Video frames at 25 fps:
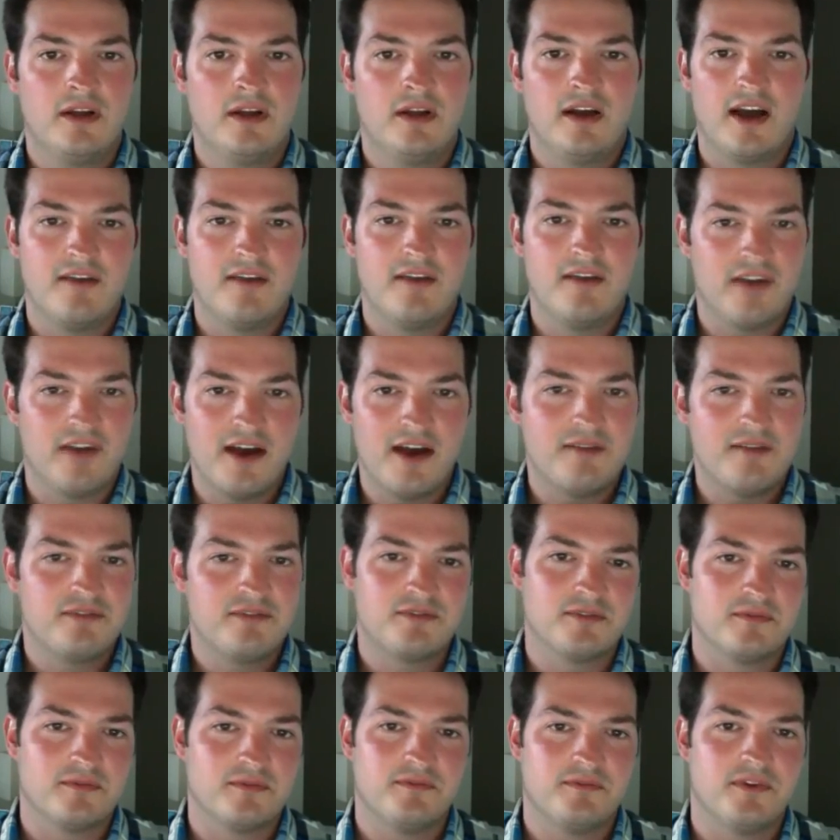high fives
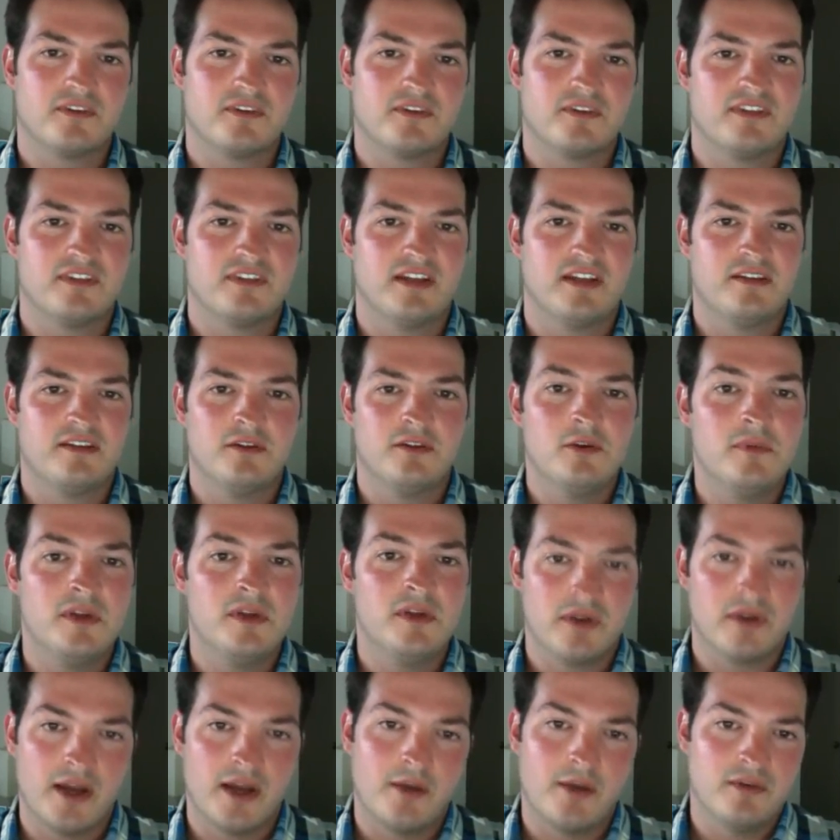from folks that knew me
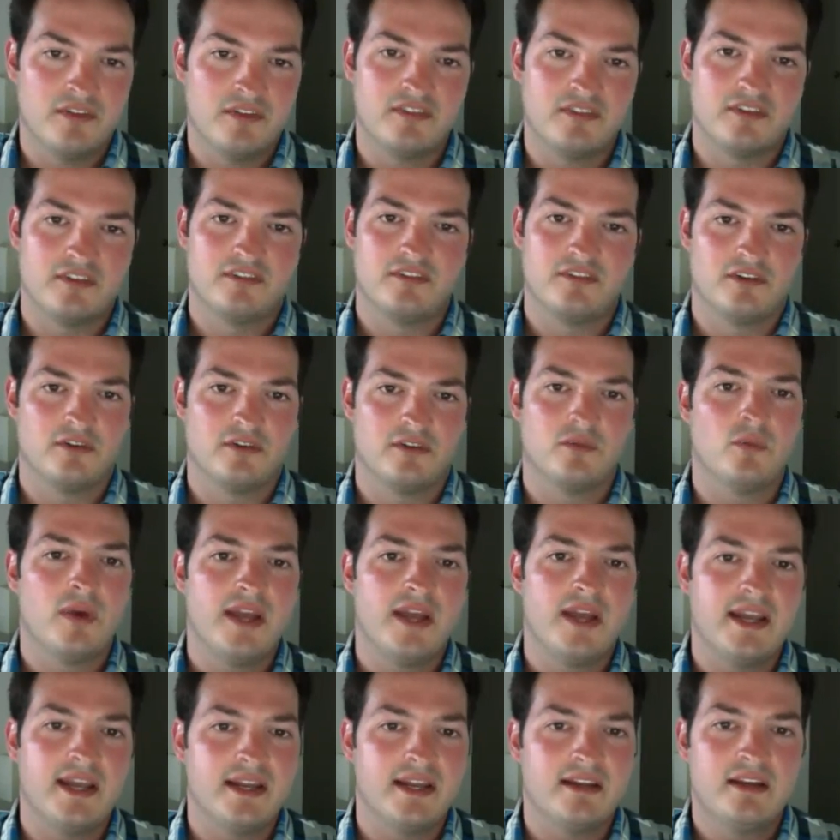when I was a certain
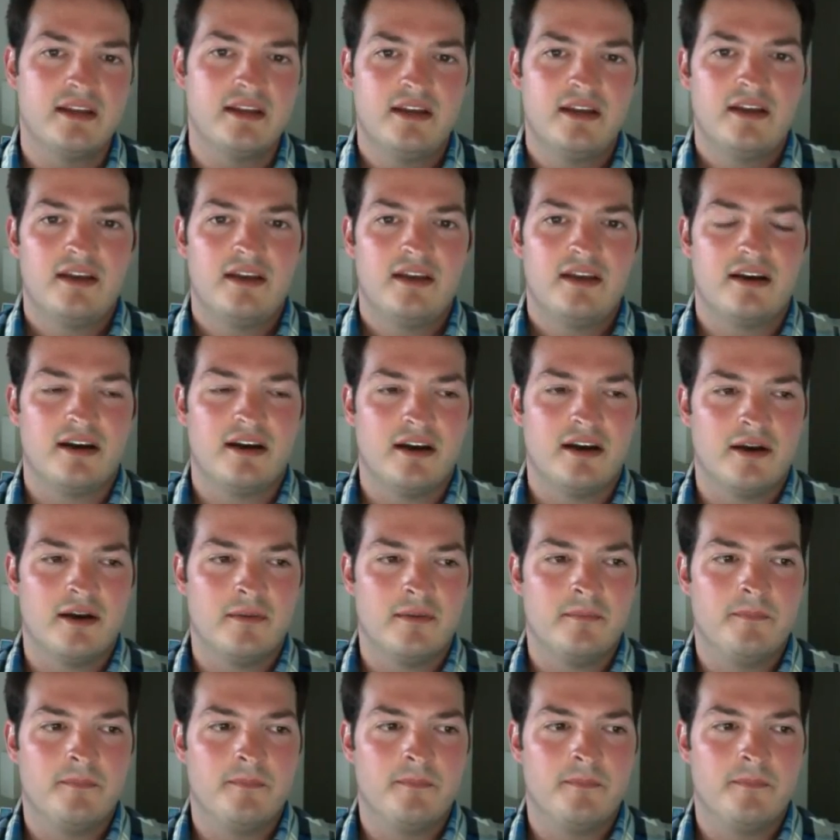weight. Um,